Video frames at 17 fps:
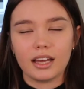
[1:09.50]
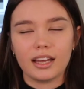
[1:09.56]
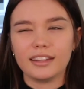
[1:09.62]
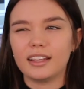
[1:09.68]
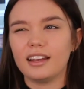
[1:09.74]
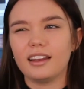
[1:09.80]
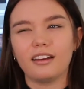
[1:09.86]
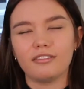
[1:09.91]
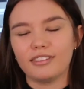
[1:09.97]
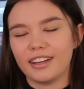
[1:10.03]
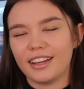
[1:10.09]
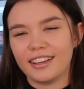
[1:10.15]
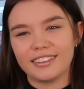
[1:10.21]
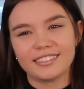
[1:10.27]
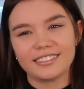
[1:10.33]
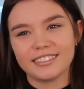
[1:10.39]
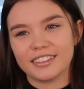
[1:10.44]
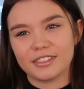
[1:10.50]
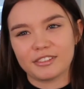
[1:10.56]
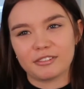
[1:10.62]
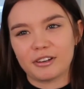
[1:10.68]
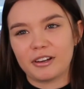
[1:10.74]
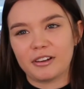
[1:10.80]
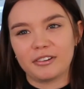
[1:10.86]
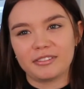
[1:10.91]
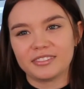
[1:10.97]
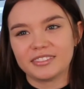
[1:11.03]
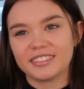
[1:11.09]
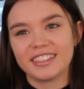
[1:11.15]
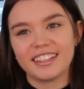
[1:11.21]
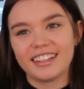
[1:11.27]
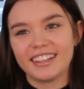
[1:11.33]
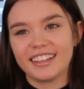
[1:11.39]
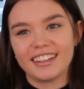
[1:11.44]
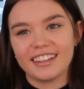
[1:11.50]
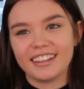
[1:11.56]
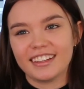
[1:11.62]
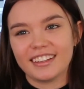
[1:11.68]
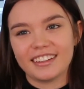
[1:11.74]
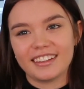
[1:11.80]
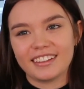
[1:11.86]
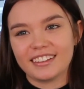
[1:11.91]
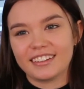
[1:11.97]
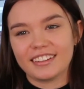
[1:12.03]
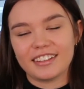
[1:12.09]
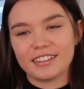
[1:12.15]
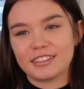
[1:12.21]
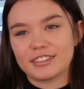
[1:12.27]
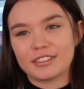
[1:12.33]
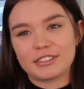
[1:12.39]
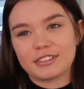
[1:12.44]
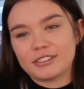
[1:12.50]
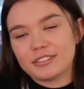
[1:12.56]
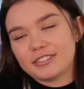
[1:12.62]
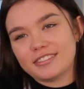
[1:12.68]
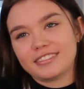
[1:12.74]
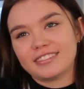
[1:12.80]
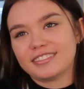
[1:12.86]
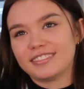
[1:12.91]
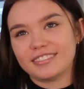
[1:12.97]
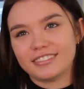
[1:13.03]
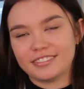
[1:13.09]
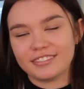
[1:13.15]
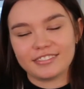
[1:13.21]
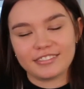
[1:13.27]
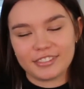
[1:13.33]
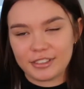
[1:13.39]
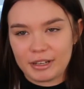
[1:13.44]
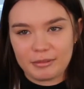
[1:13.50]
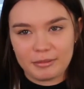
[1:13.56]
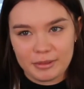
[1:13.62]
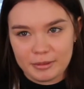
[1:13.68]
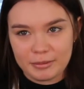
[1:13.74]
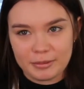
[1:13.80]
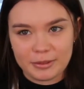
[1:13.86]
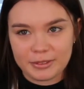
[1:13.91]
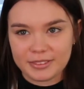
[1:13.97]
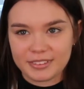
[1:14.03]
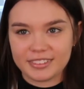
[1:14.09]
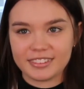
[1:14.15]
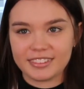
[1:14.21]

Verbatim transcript: And they're lovely as well. They're just great people.